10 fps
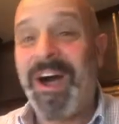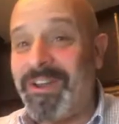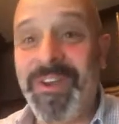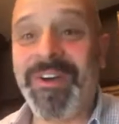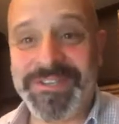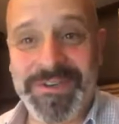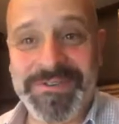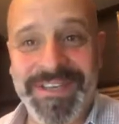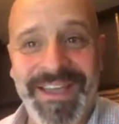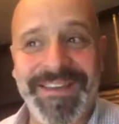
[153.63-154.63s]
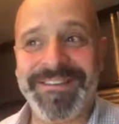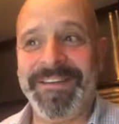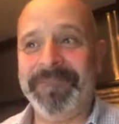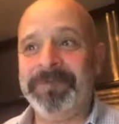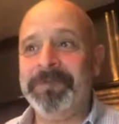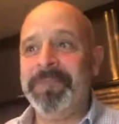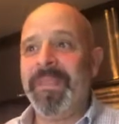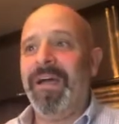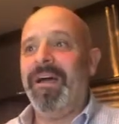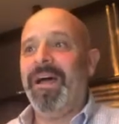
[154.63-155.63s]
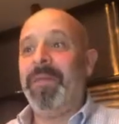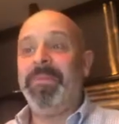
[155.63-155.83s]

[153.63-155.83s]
are not using it. And